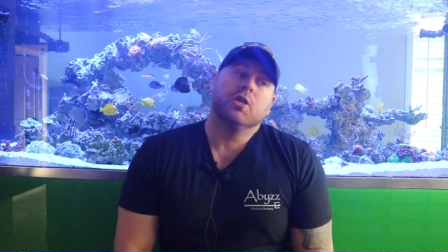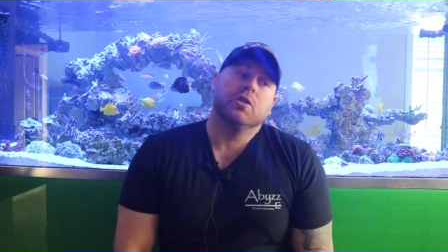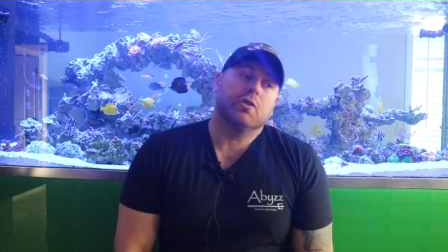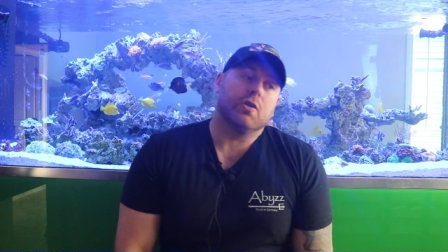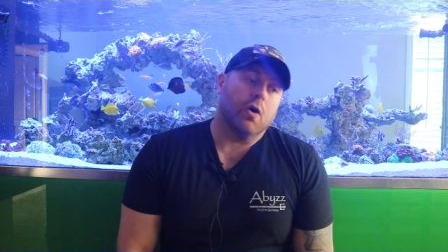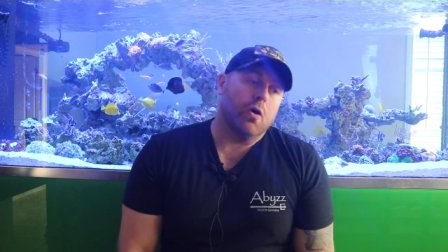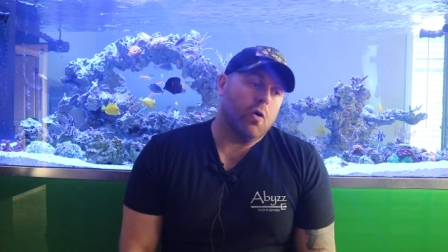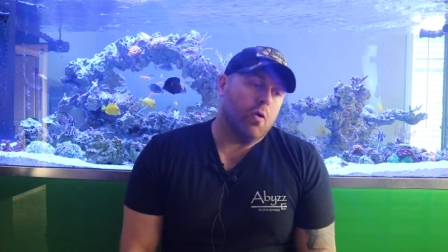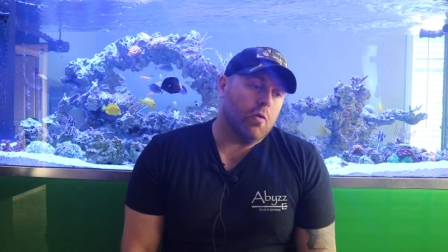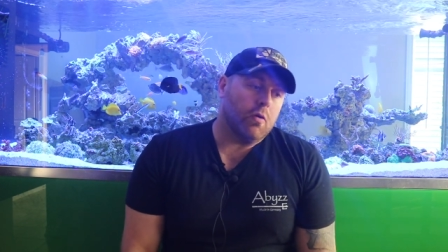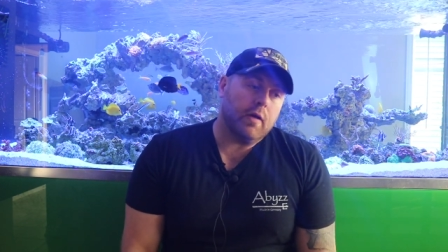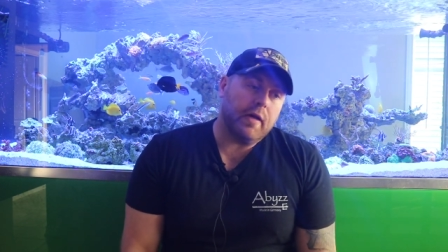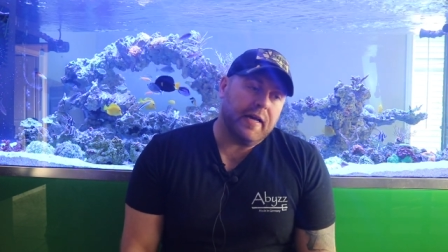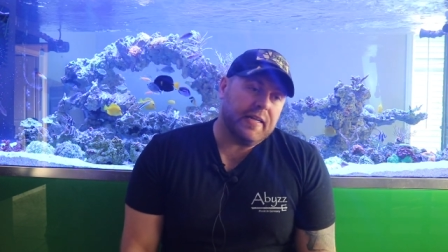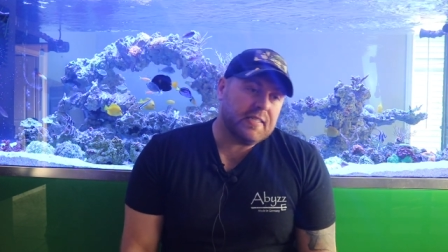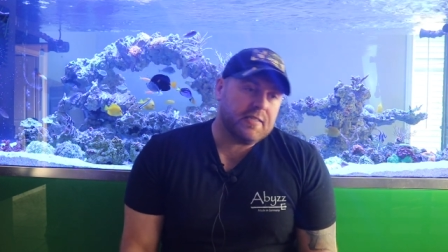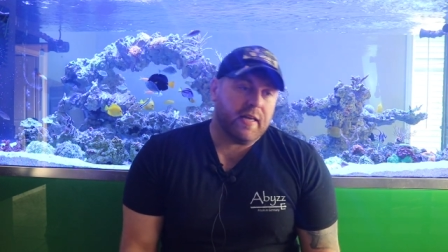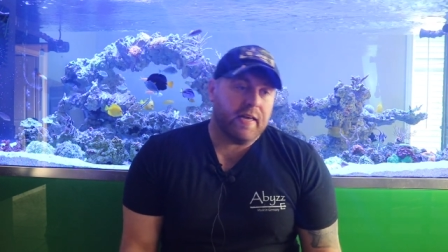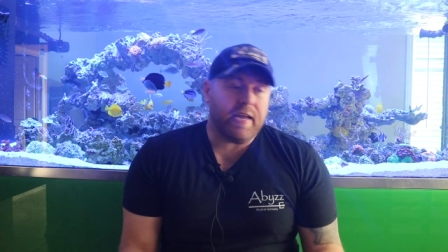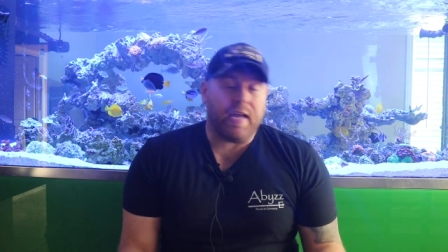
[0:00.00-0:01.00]
So
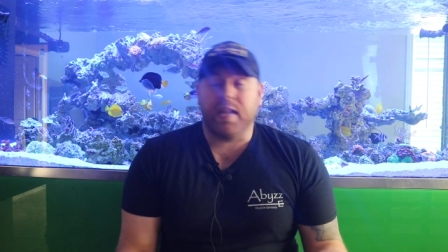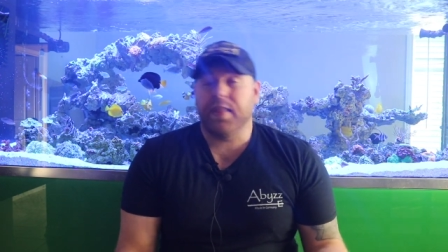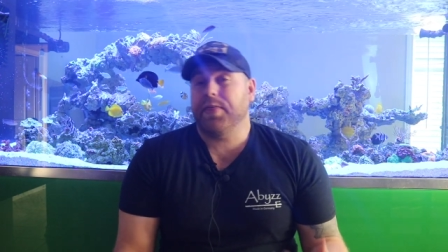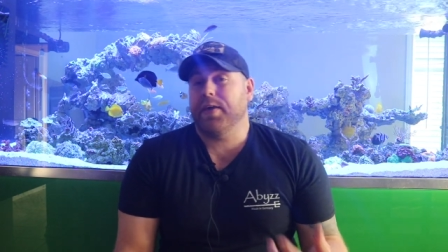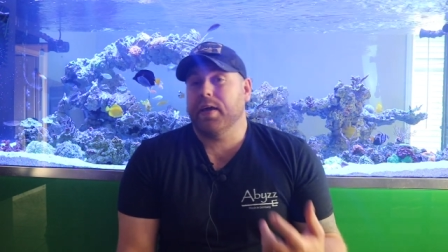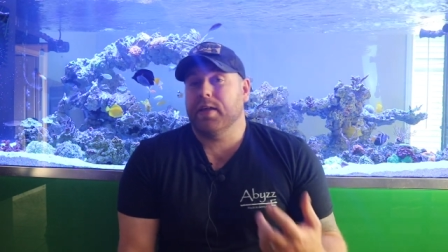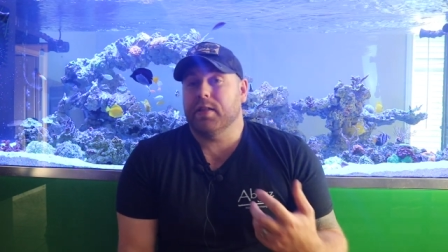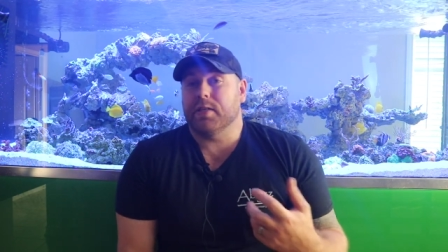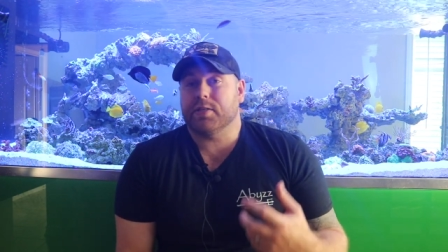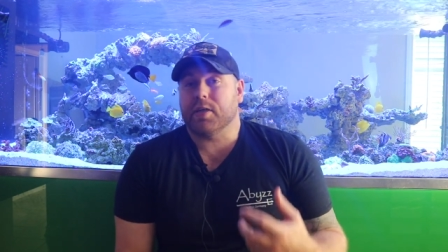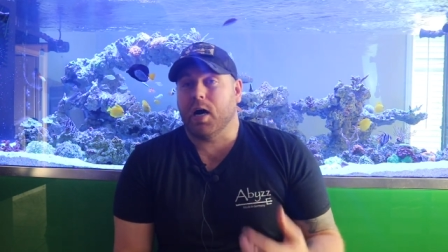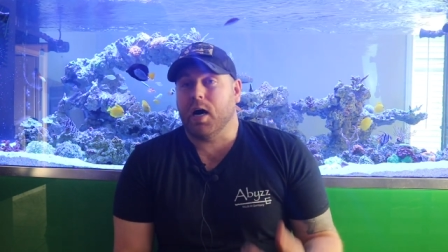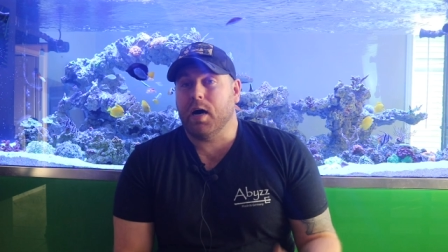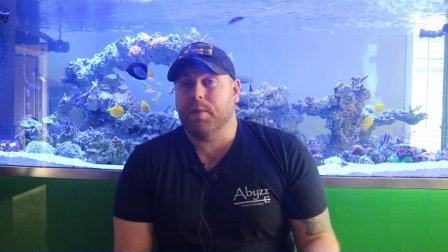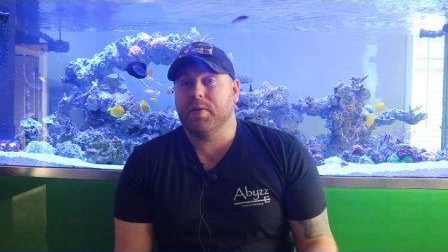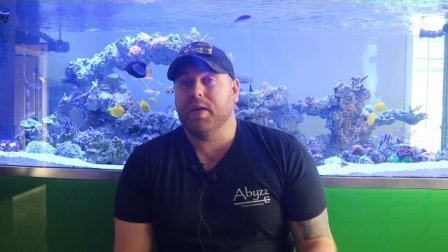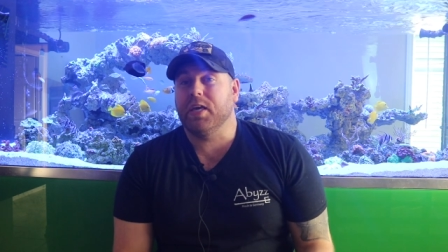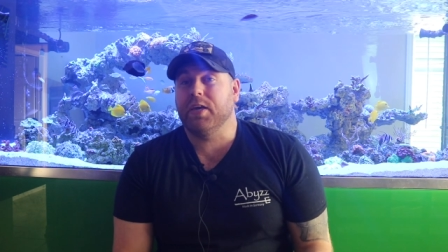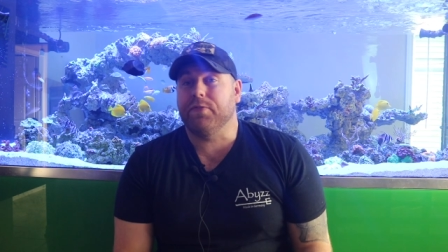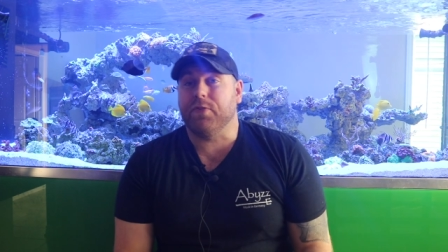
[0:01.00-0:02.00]
it's like anything in this
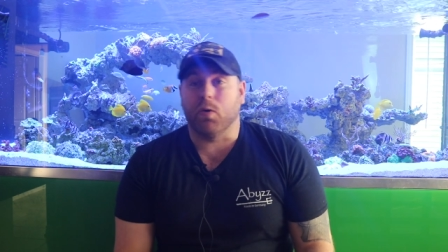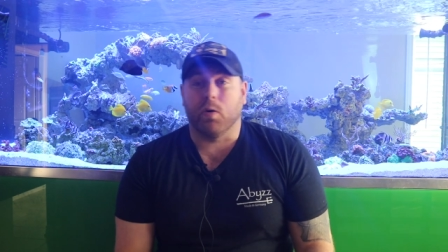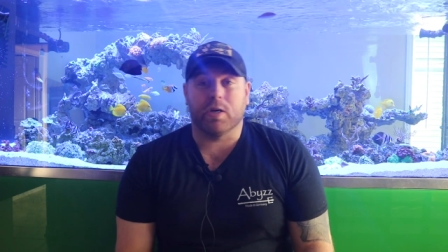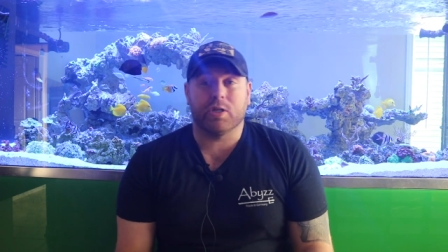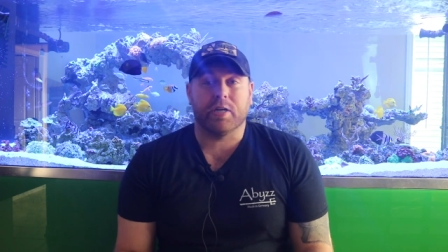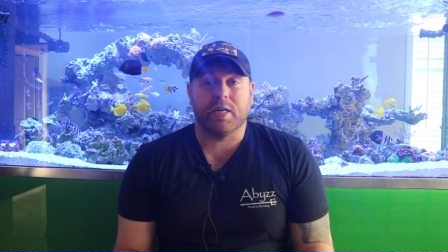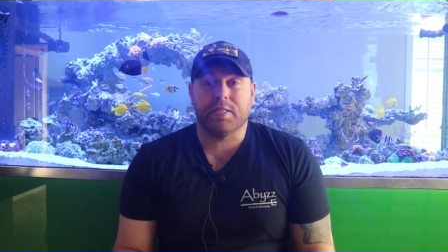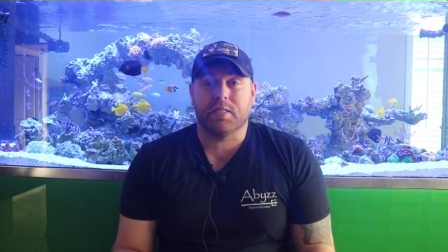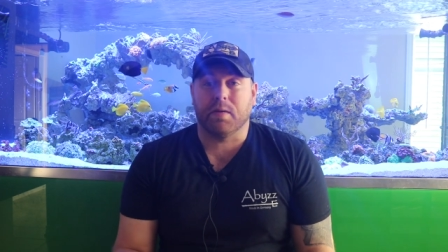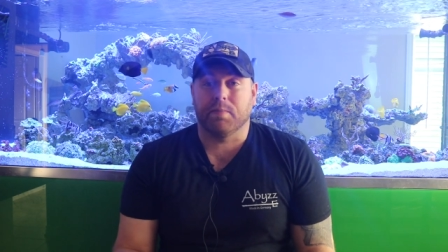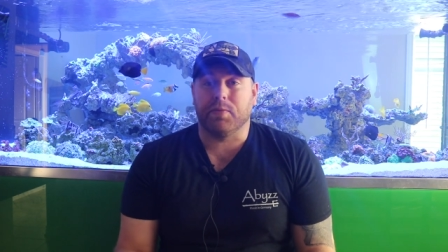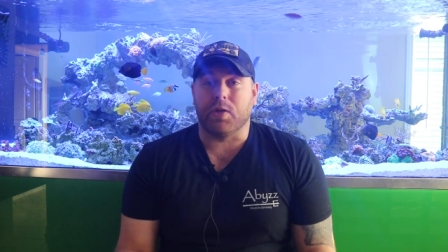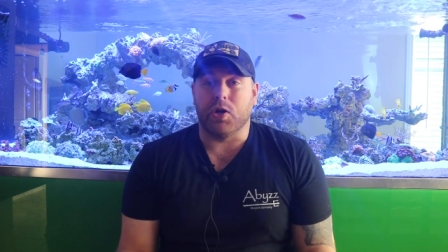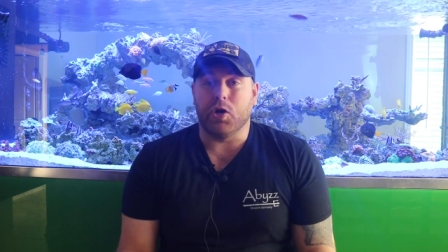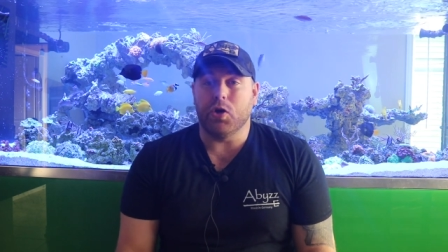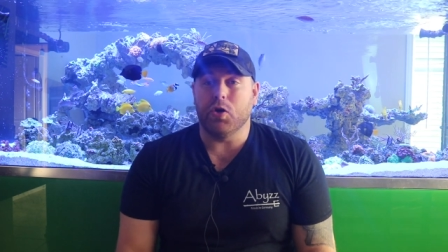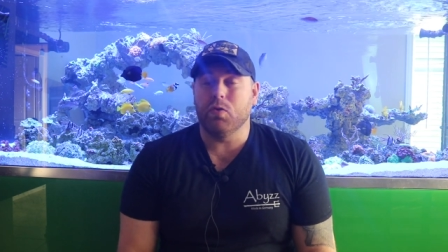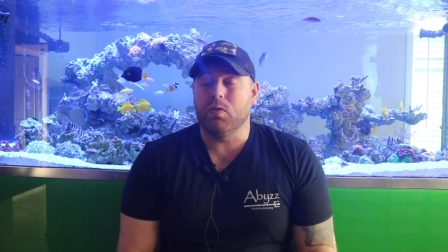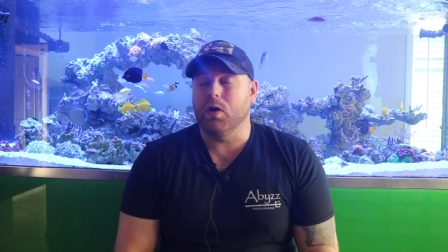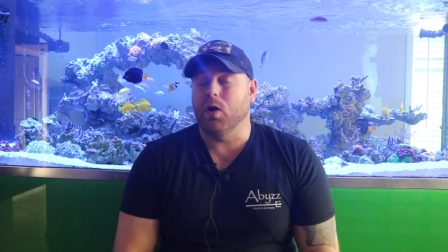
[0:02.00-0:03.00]
hobby, if you wanna try something new,